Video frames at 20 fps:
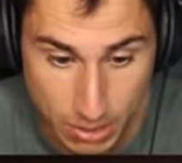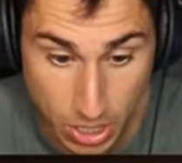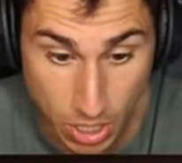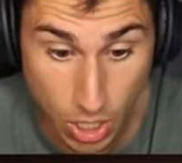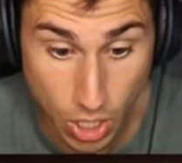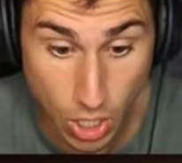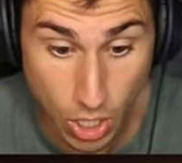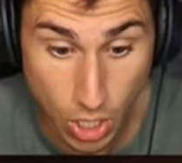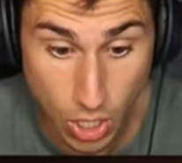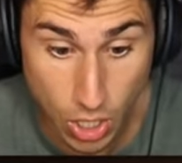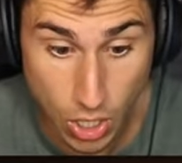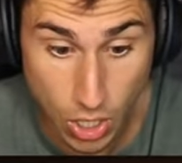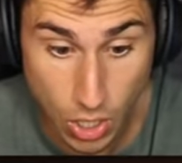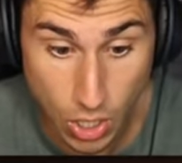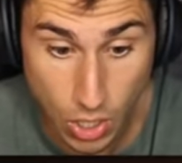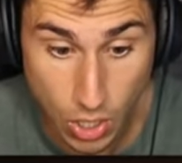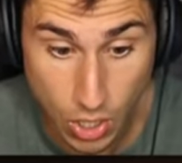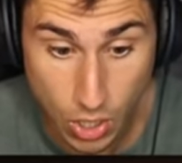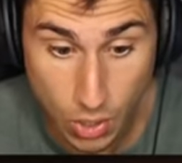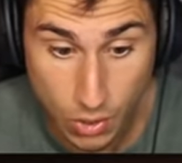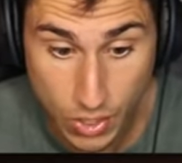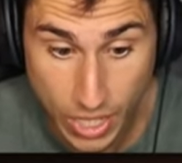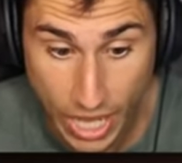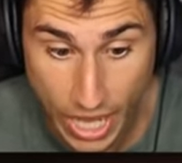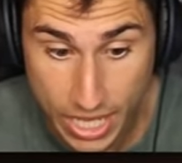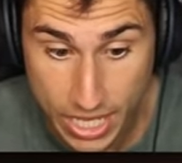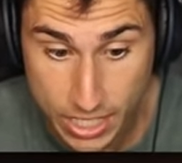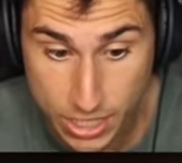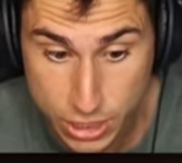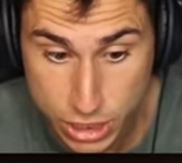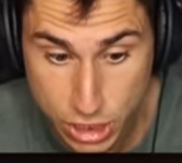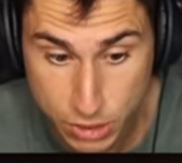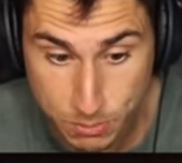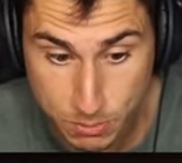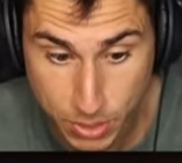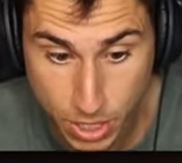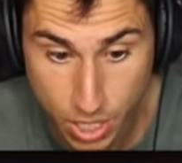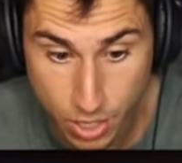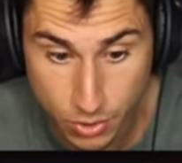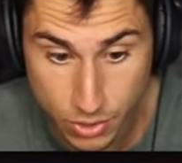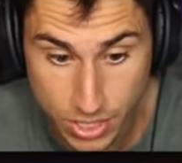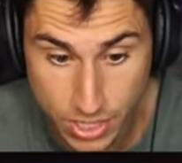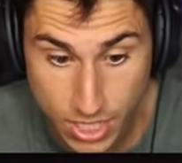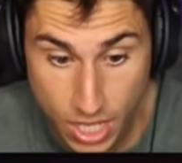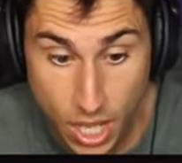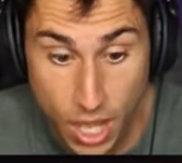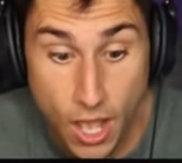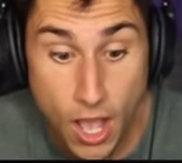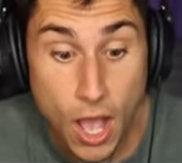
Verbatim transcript: but... Okay, it exploded.